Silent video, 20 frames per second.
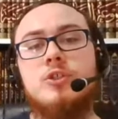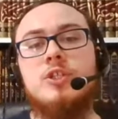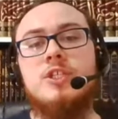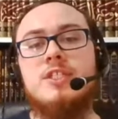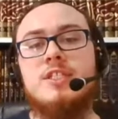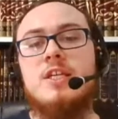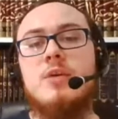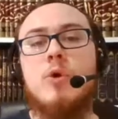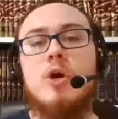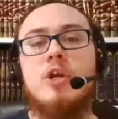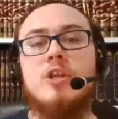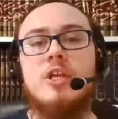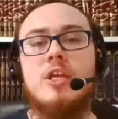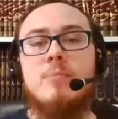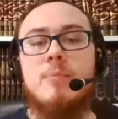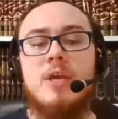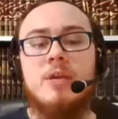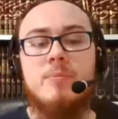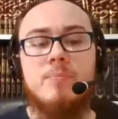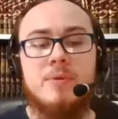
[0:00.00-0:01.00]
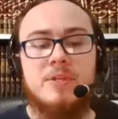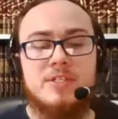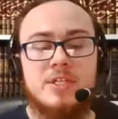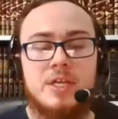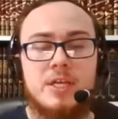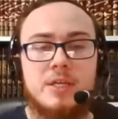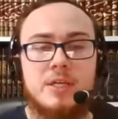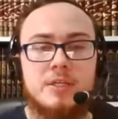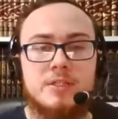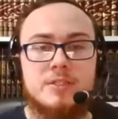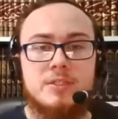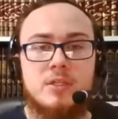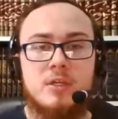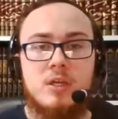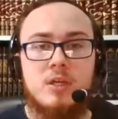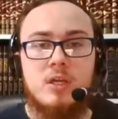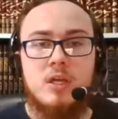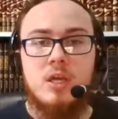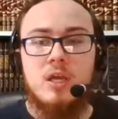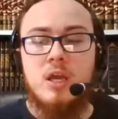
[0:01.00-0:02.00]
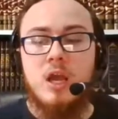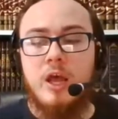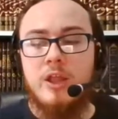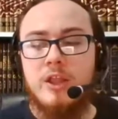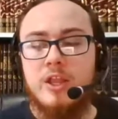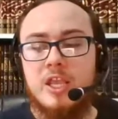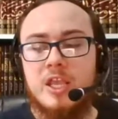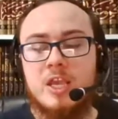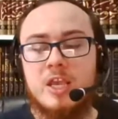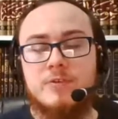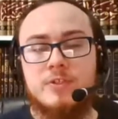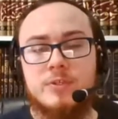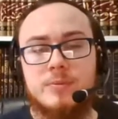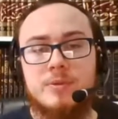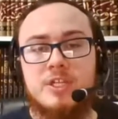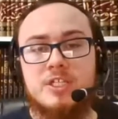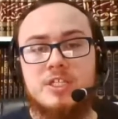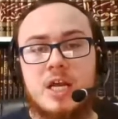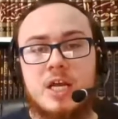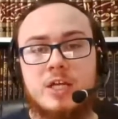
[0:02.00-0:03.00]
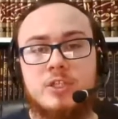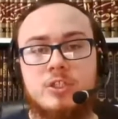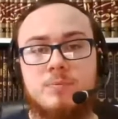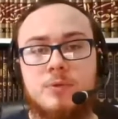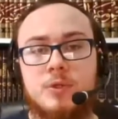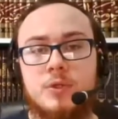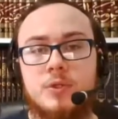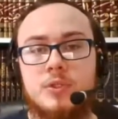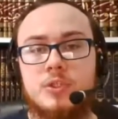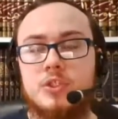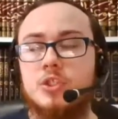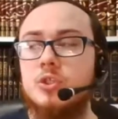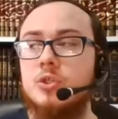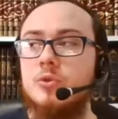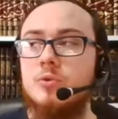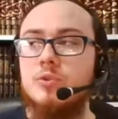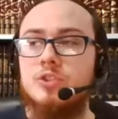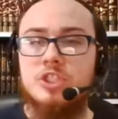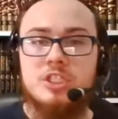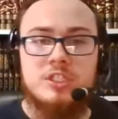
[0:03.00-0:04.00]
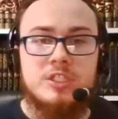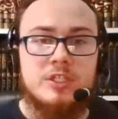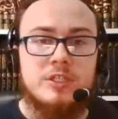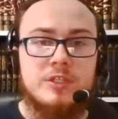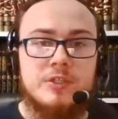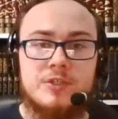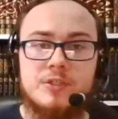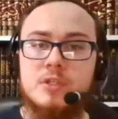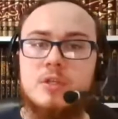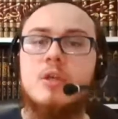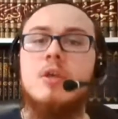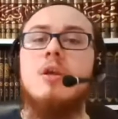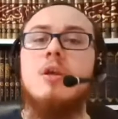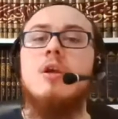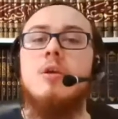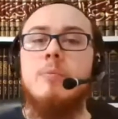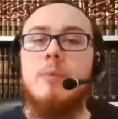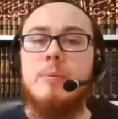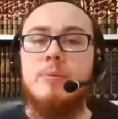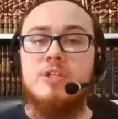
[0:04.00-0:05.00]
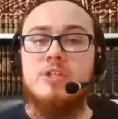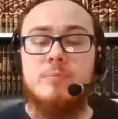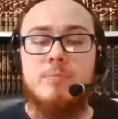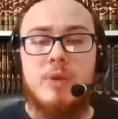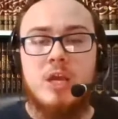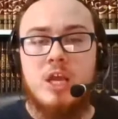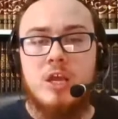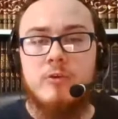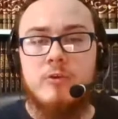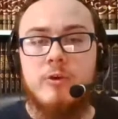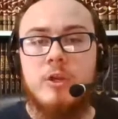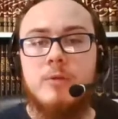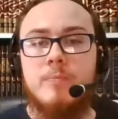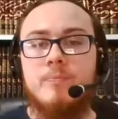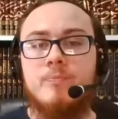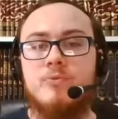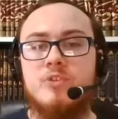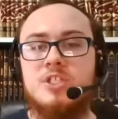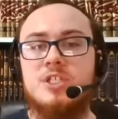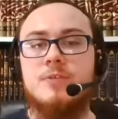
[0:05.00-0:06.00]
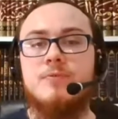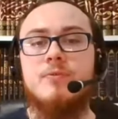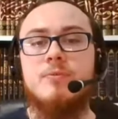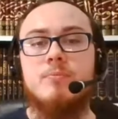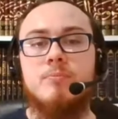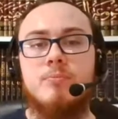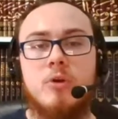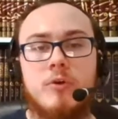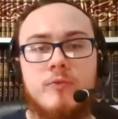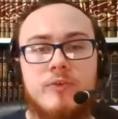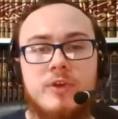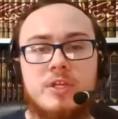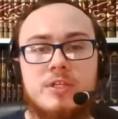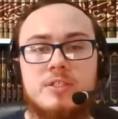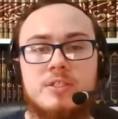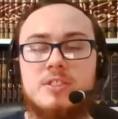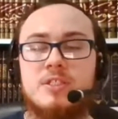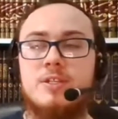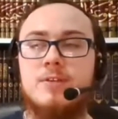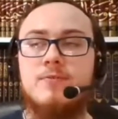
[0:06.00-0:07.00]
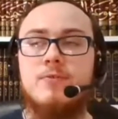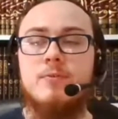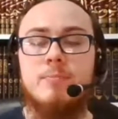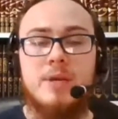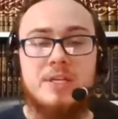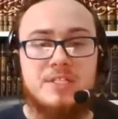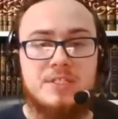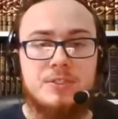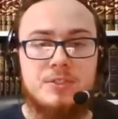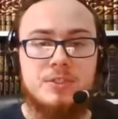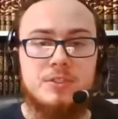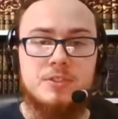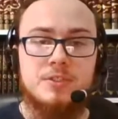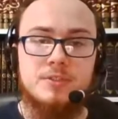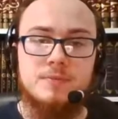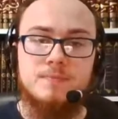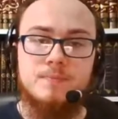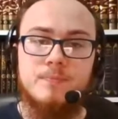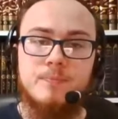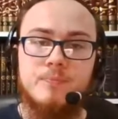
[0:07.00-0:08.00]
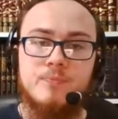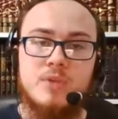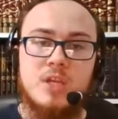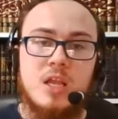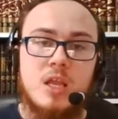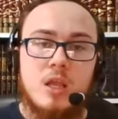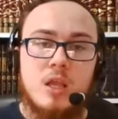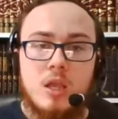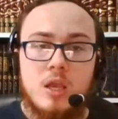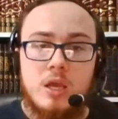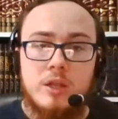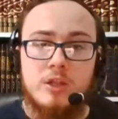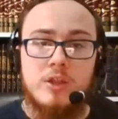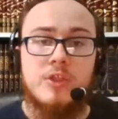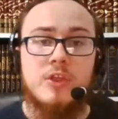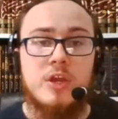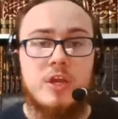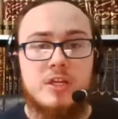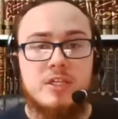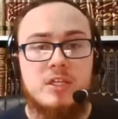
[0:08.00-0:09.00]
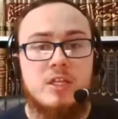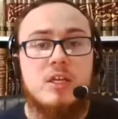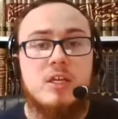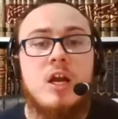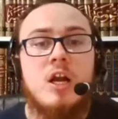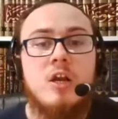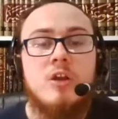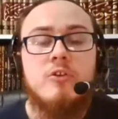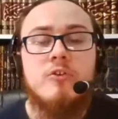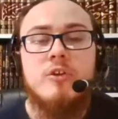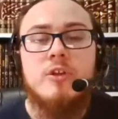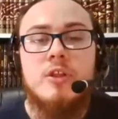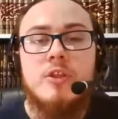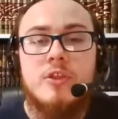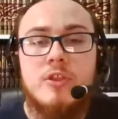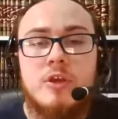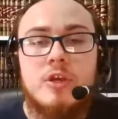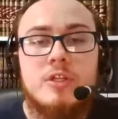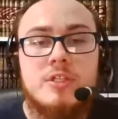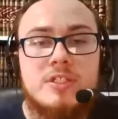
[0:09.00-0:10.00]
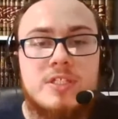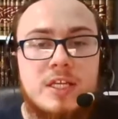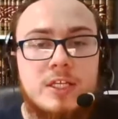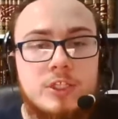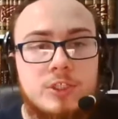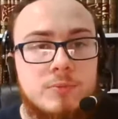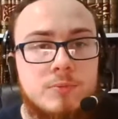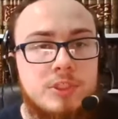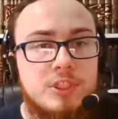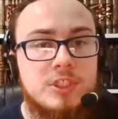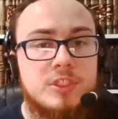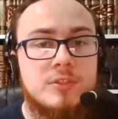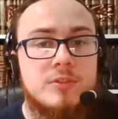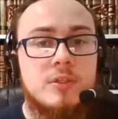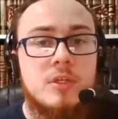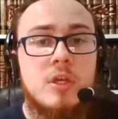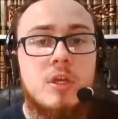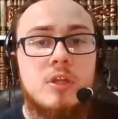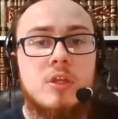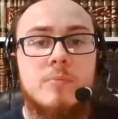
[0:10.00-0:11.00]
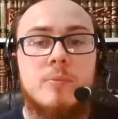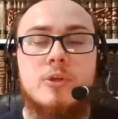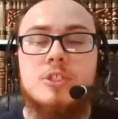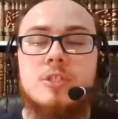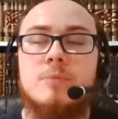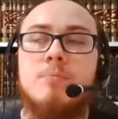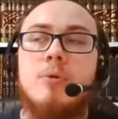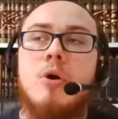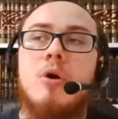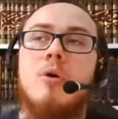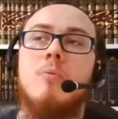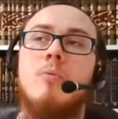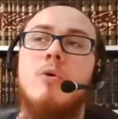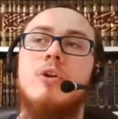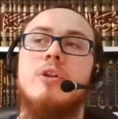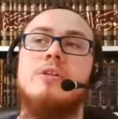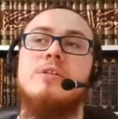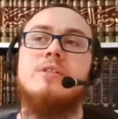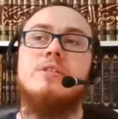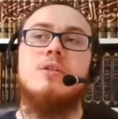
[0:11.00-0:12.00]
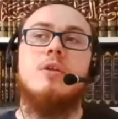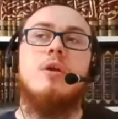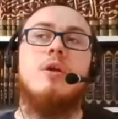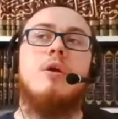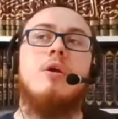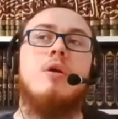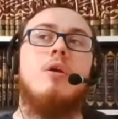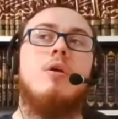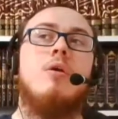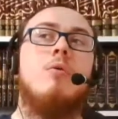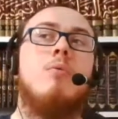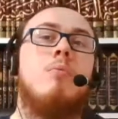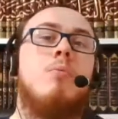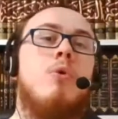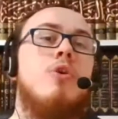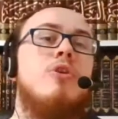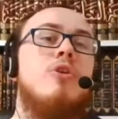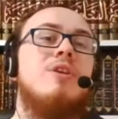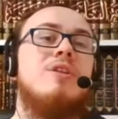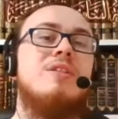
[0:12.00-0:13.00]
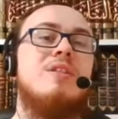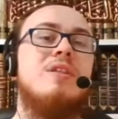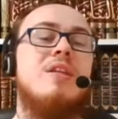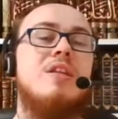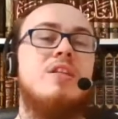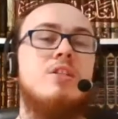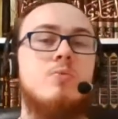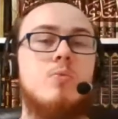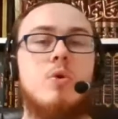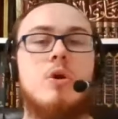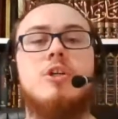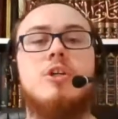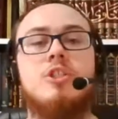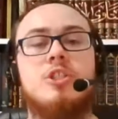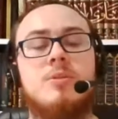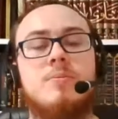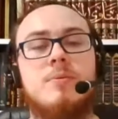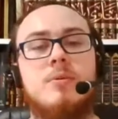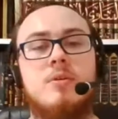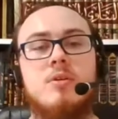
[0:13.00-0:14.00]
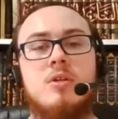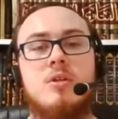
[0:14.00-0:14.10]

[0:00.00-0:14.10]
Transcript: you can see where they made mistakes. And they gave some of these attributes to Jesus, maybe to Mary, to different prophets, to different messengers. And the third category, the third section, which is the most important one, is oneness in his worship,